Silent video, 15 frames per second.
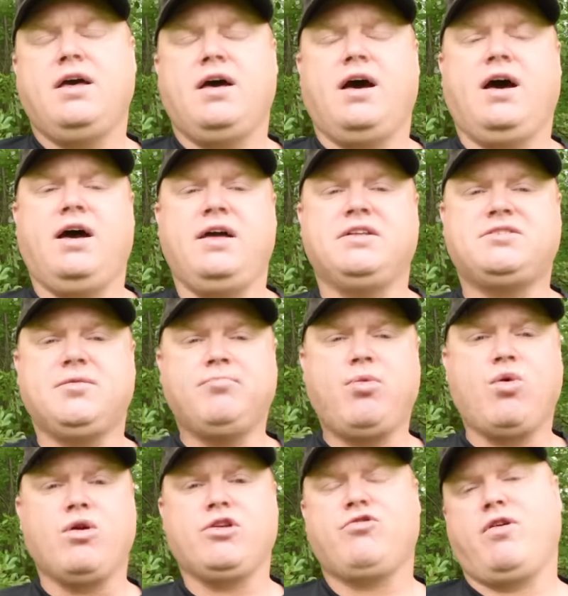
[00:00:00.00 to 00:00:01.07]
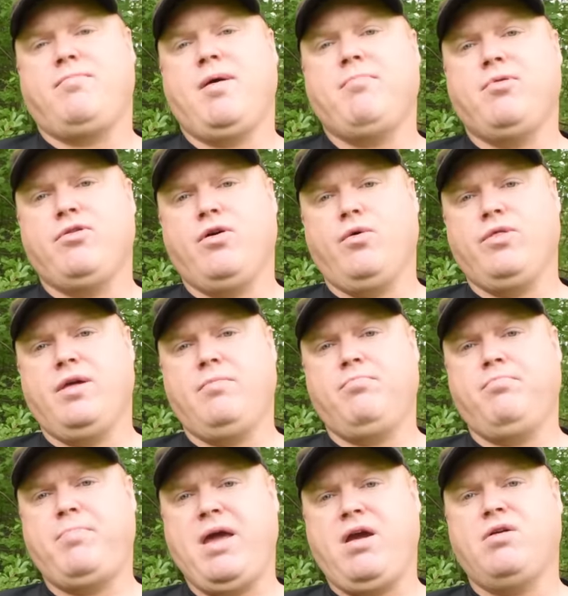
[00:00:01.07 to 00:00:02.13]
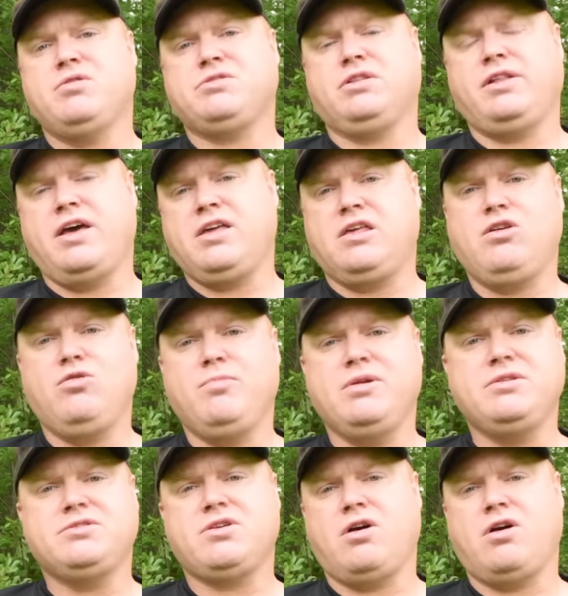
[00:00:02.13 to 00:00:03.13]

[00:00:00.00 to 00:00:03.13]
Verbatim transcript: Uh, it's important to remember, though, that bears, like humans,